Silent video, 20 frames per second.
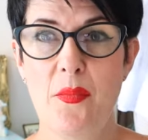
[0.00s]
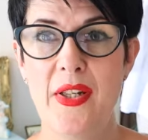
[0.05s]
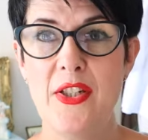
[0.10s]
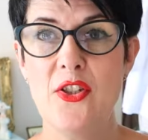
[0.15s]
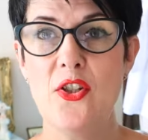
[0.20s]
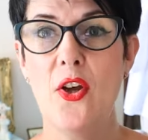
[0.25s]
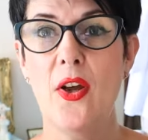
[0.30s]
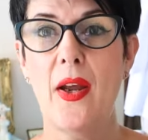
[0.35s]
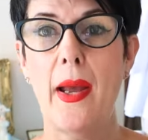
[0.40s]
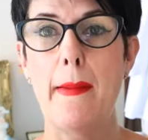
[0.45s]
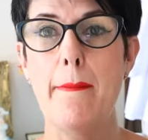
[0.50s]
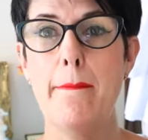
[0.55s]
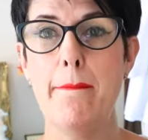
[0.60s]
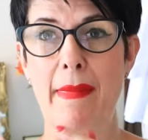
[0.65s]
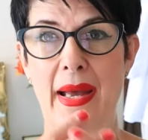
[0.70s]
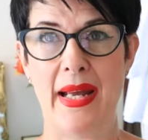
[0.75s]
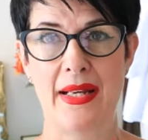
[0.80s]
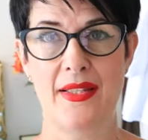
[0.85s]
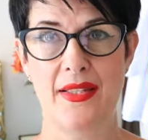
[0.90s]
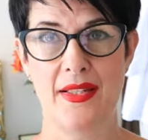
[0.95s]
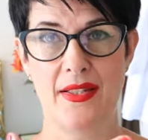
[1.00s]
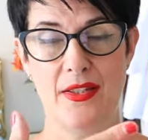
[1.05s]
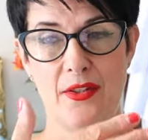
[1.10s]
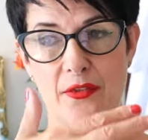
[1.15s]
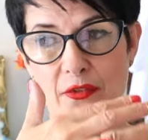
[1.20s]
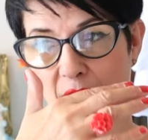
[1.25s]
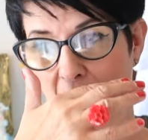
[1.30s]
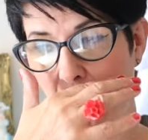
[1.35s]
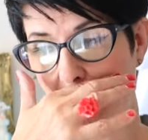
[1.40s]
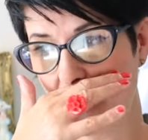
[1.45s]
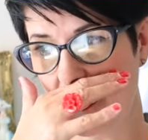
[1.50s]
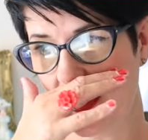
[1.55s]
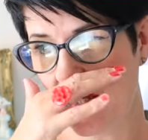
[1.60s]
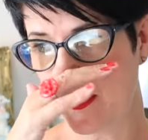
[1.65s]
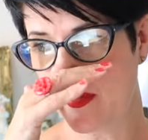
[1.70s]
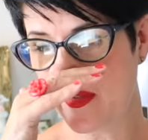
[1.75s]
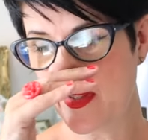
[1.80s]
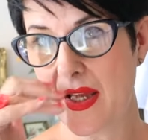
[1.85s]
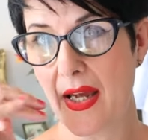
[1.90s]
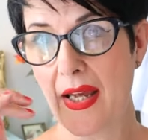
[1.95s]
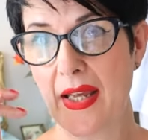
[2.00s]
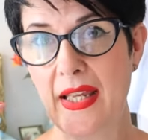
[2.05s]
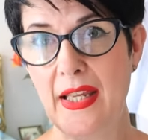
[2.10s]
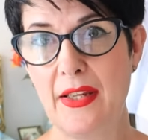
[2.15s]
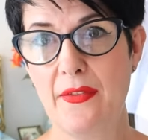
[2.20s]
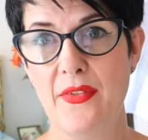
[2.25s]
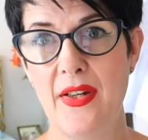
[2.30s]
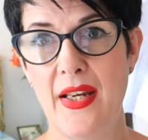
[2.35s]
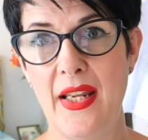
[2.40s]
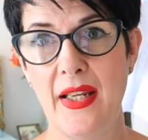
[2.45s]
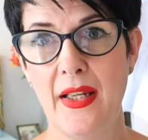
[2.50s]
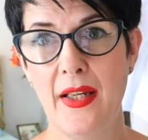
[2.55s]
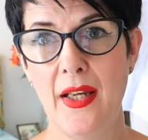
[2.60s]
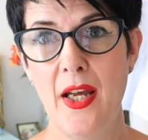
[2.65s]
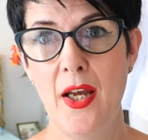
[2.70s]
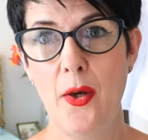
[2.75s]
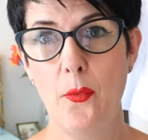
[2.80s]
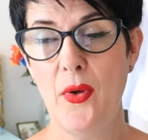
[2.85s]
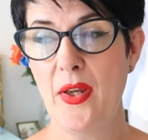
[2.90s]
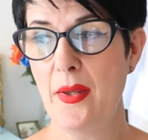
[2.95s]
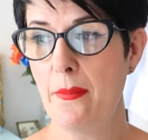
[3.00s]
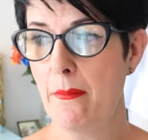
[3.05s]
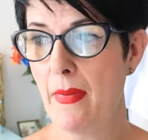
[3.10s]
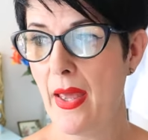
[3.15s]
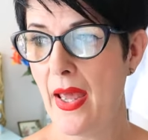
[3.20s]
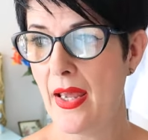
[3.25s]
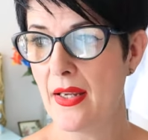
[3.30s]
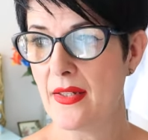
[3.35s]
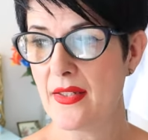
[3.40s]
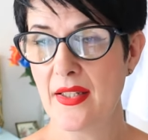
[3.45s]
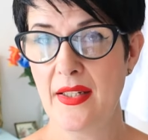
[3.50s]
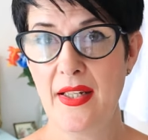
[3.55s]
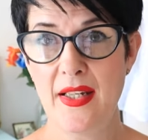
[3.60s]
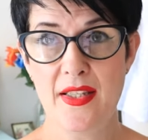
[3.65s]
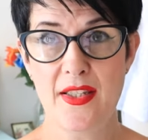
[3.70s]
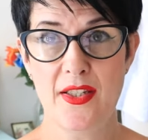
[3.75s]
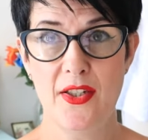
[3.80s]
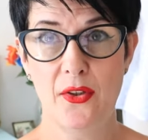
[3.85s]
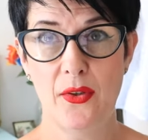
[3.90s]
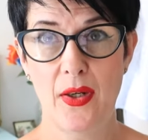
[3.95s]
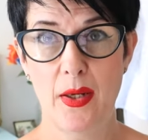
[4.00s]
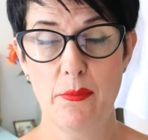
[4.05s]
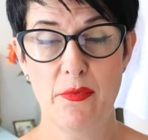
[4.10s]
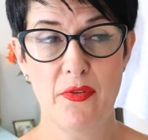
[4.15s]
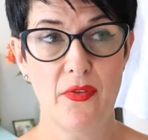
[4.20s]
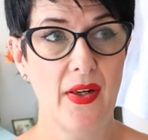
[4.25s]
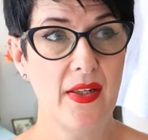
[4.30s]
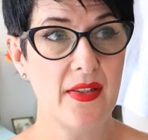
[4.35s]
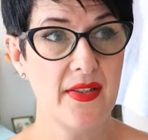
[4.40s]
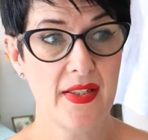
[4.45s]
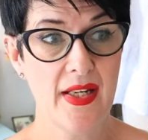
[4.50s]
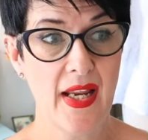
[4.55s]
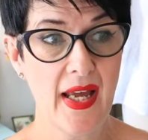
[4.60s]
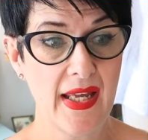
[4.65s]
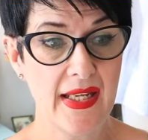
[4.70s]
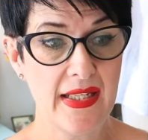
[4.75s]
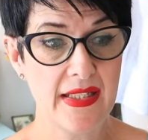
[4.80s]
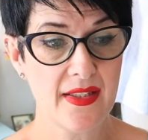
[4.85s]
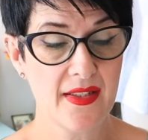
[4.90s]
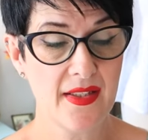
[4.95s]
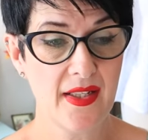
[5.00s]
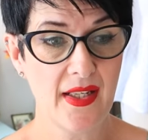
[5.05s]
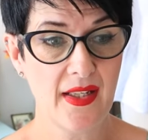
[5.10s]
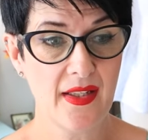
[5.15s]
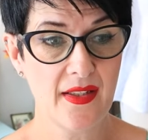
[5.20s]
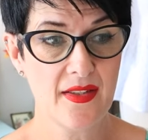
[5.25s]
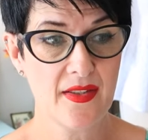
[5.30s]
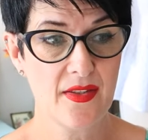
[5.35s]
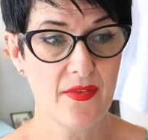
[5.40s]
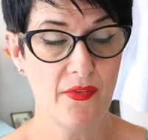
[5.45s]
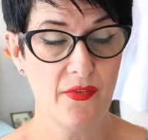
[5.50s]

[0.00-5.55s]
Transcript: we took masses of photos. That evening, we met an Instagram friend in Hastings